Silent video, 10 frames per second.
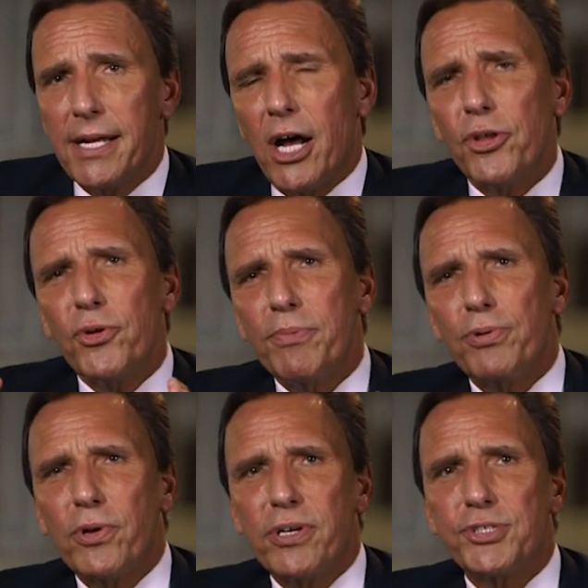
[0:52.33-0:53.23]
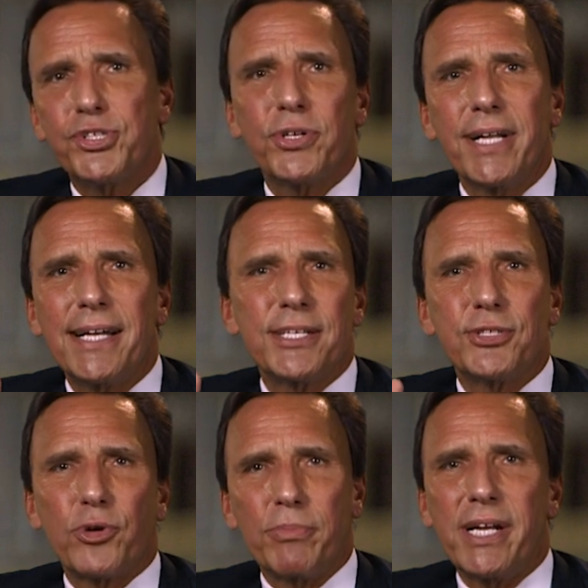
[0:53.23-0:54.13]
Although employers should not
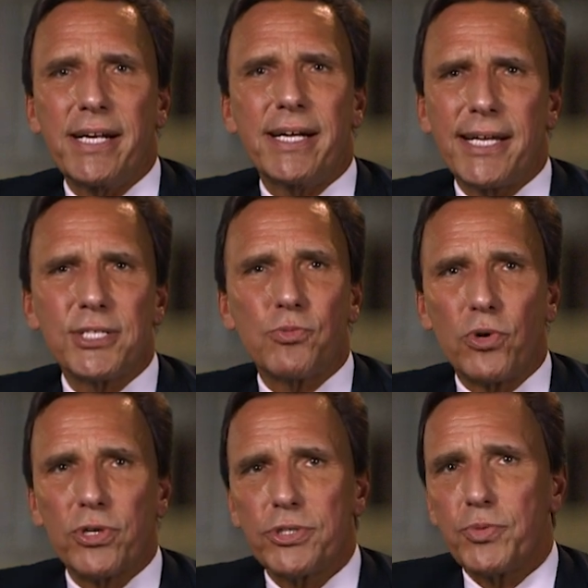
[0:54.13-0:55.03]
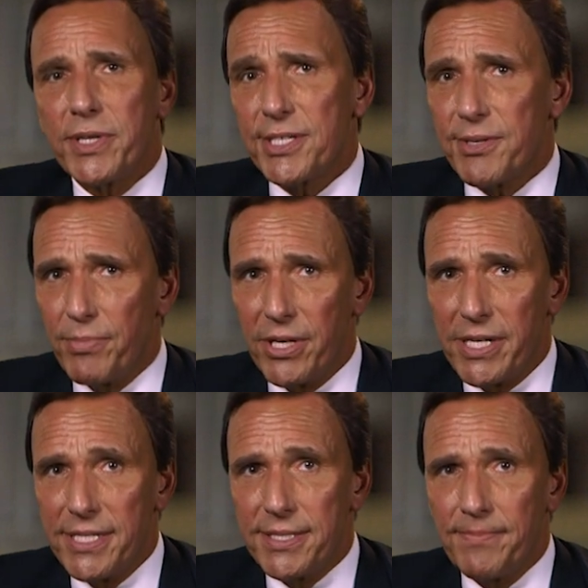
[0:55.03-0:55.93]
discriminate against workers with
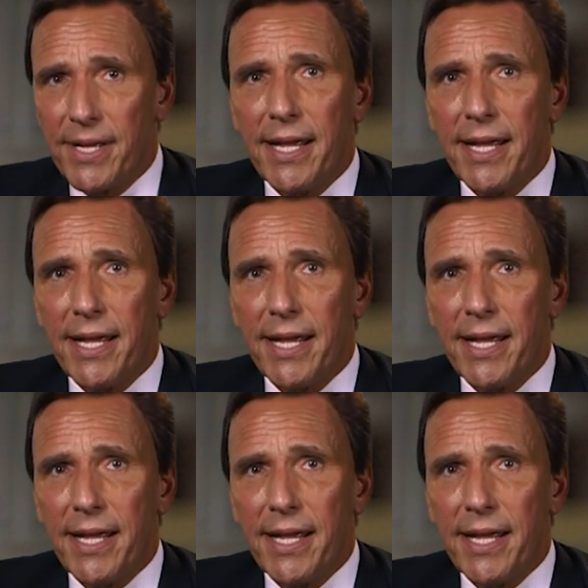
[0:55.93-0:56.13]
disabilities,